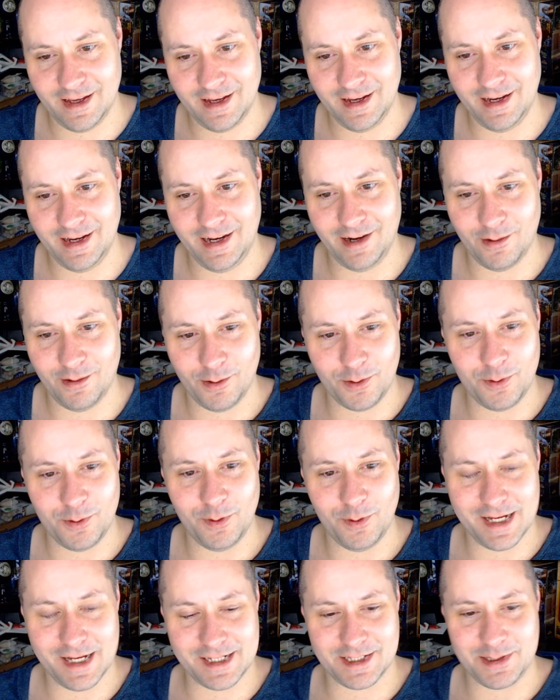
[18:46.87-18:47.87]
Hero
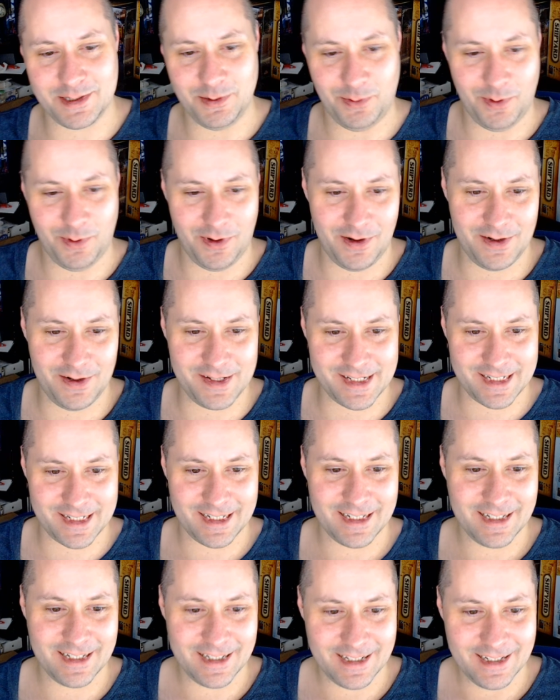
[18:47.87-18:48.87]
Quest doors.
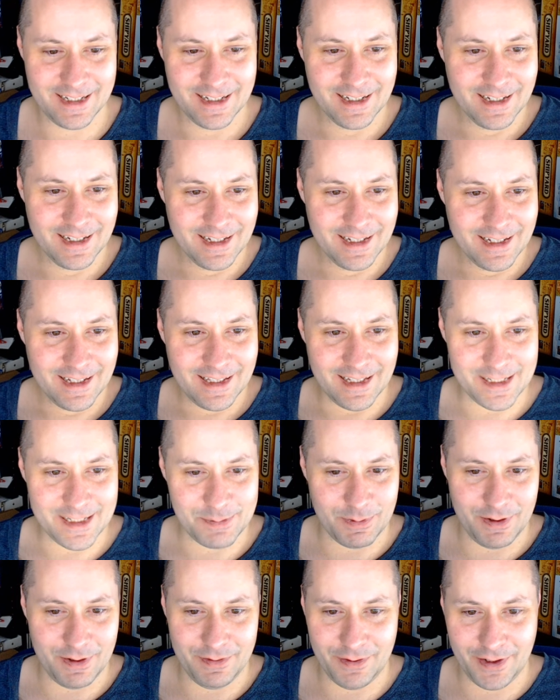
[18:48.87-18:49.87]
That's
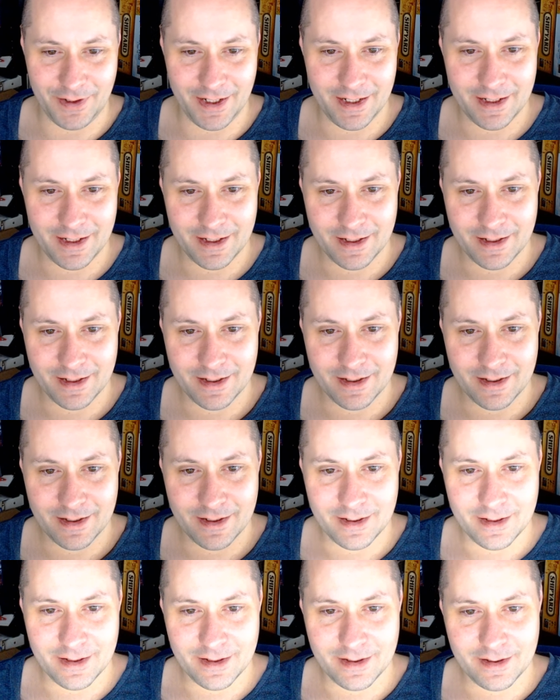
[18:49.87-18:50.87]
pretty funny.
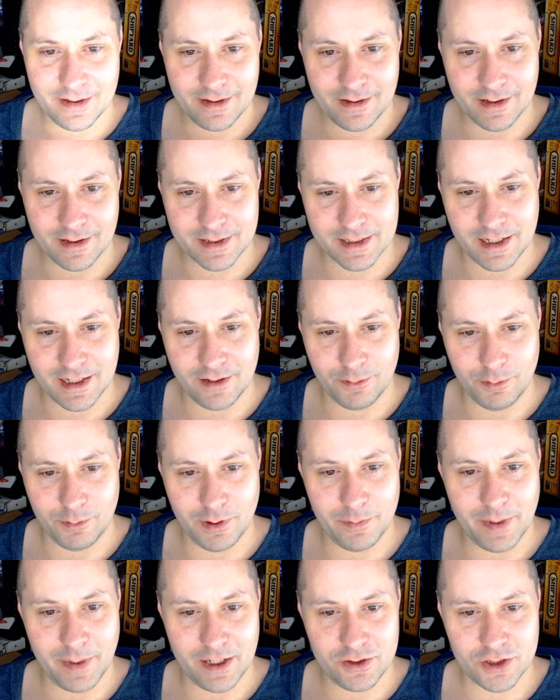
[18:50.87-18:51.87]
That's kind of weird
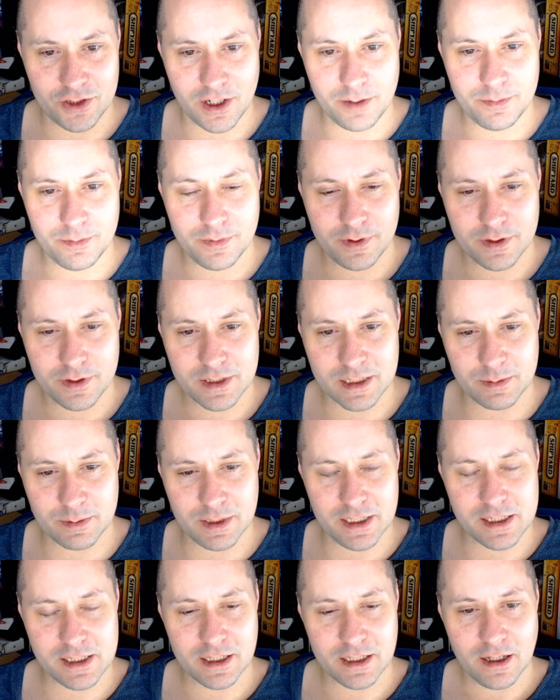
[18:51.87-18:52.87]
paint job. Some of
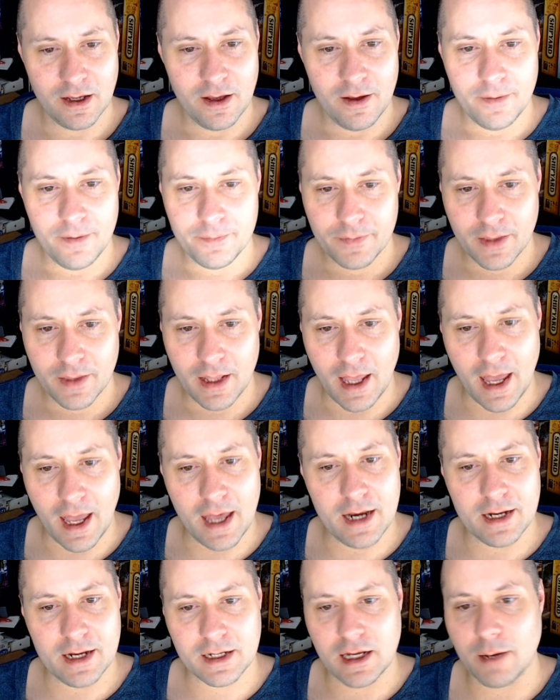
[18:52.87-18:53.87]
these, and
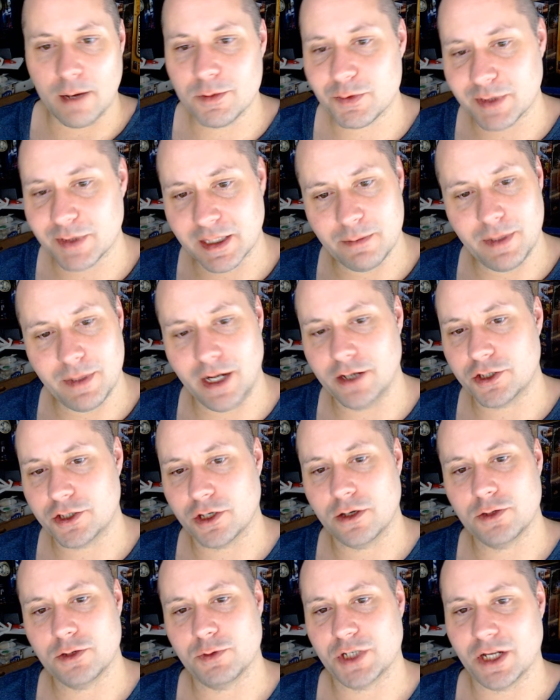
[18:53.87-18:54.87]
it comes with the
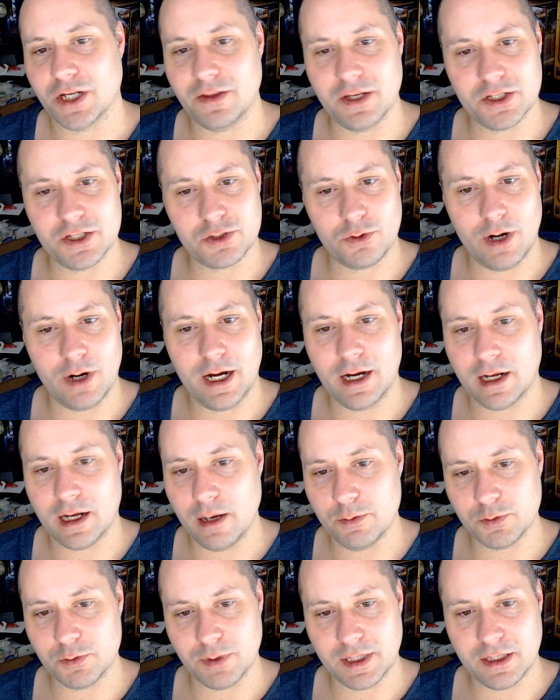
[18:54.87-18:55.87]
miniatures, which I think is great. It comes
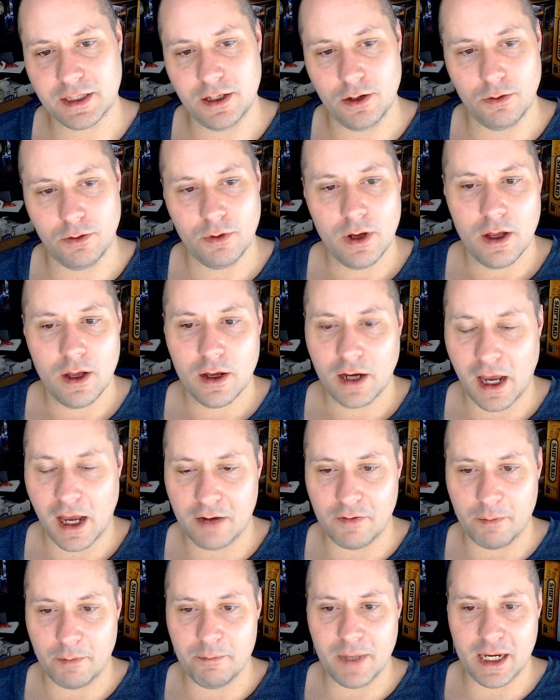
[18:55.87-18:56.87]
with kind of a
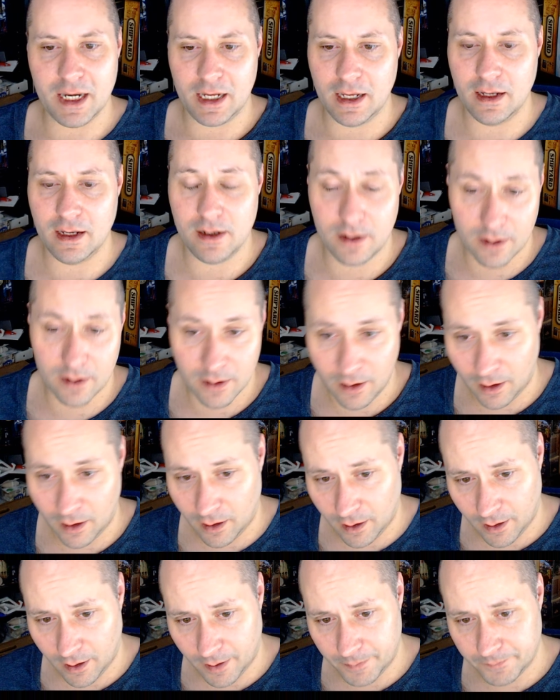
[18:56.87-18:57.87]
mini
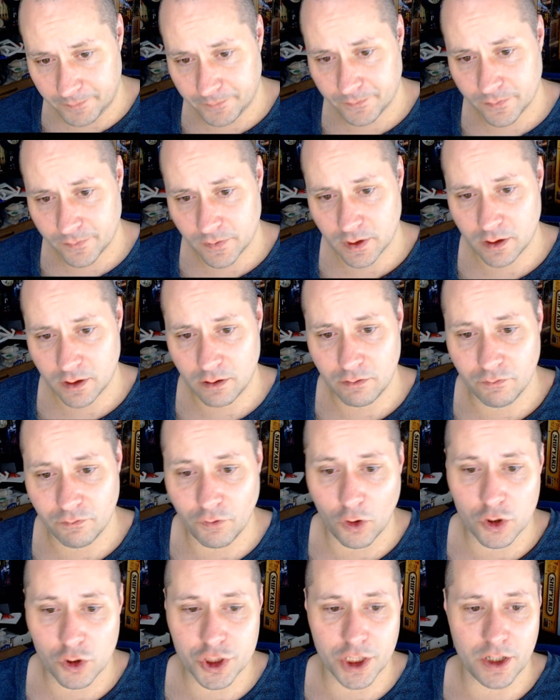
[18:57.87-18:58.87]

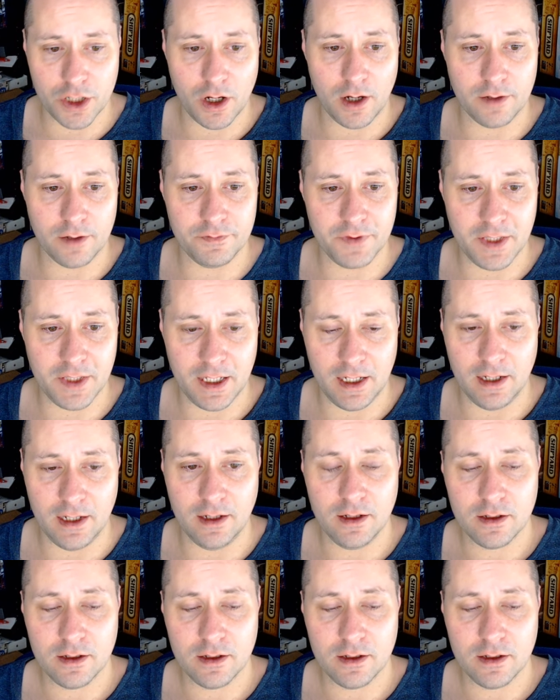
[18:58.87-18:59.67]
version of the